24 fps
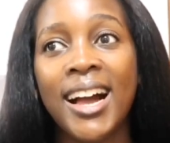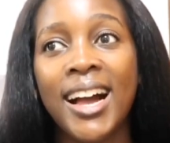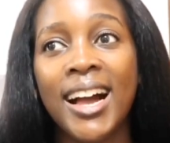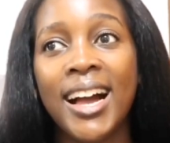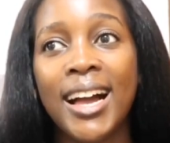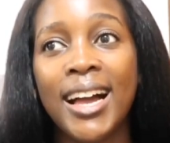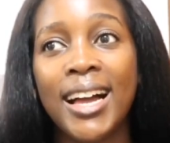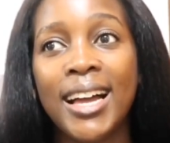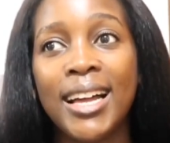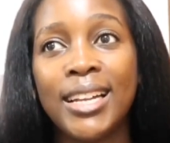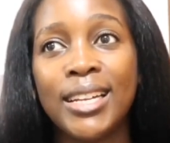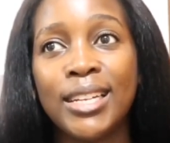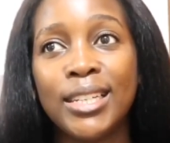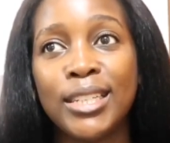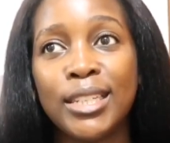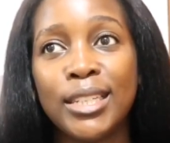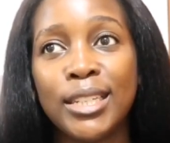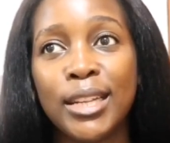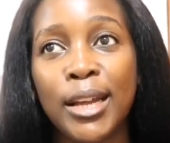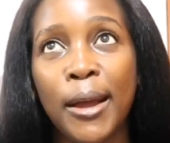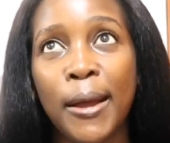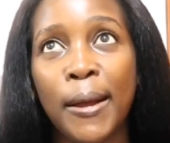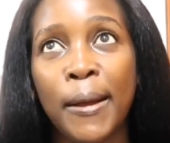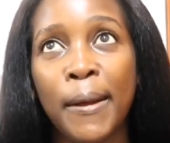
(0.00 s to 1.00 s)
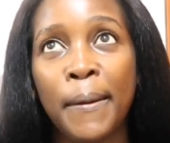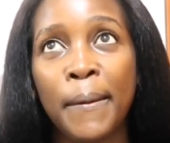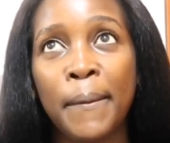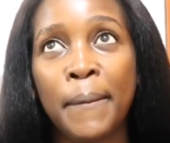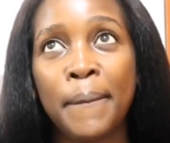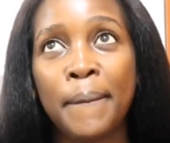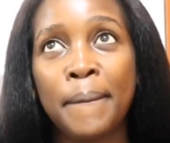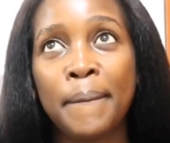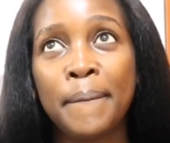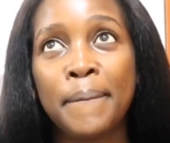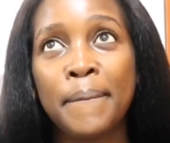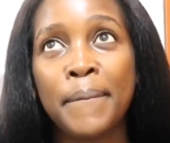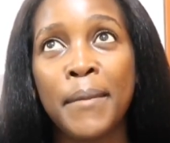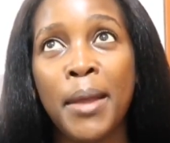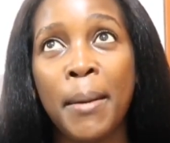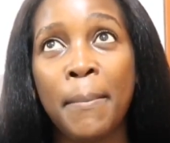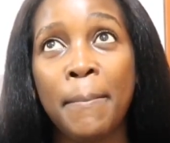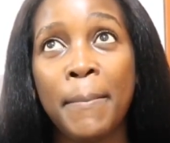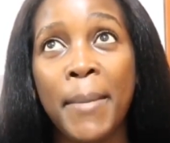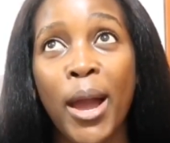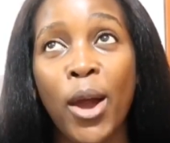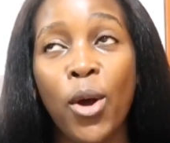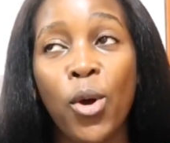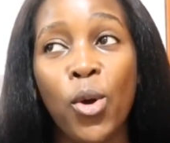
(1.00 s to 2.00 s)
and
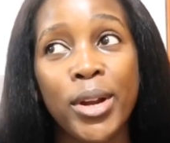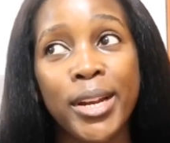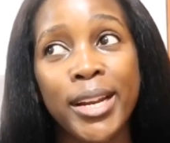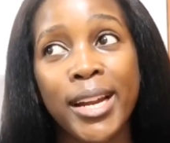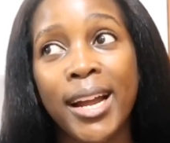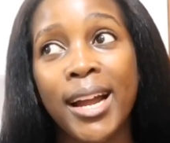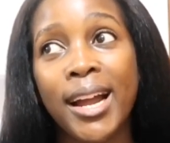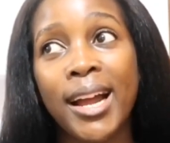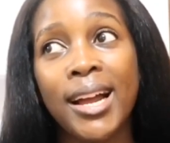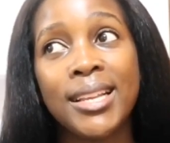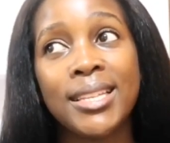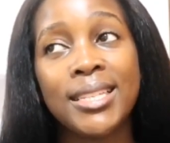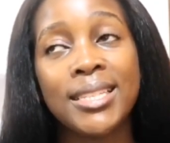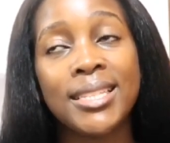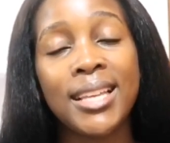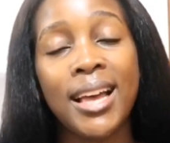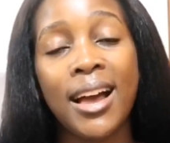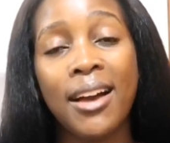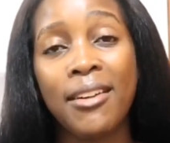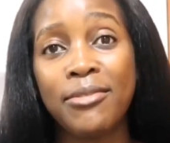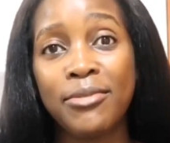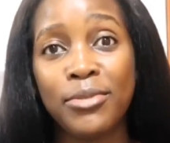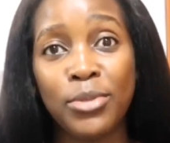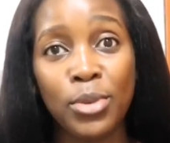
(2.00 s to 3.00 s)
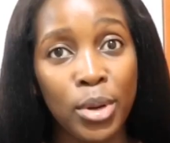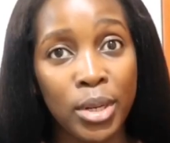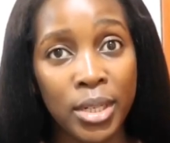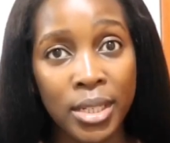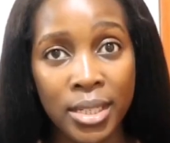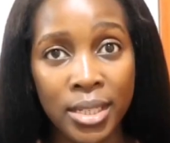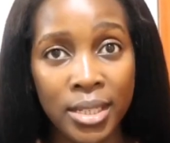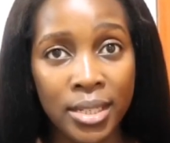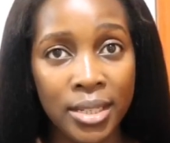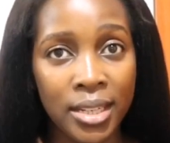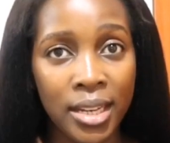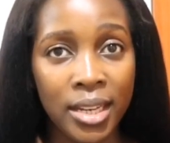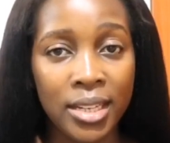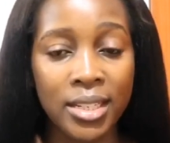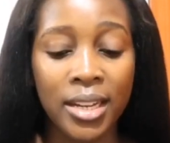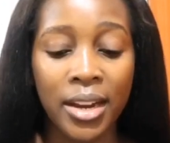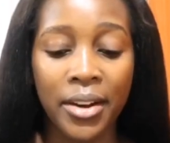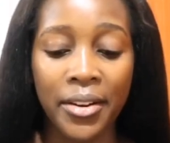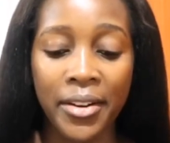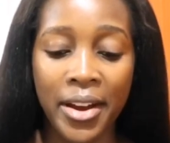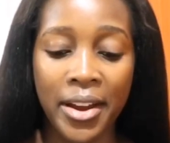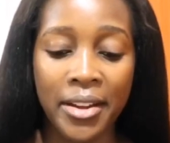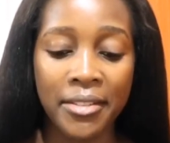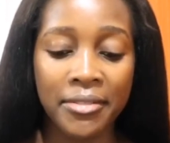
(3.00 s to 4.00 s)
my orders have not yet
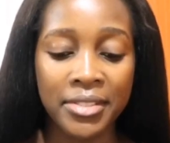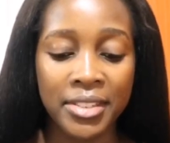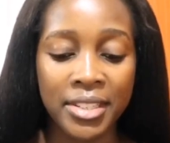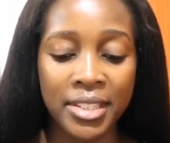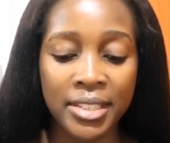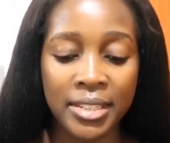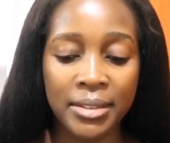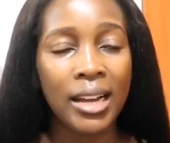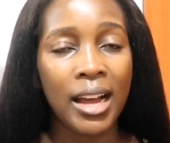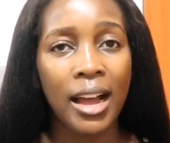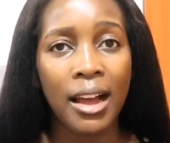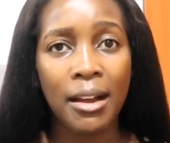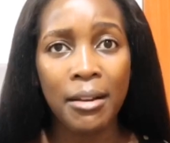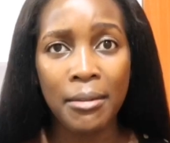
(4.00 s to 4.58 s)
arrived.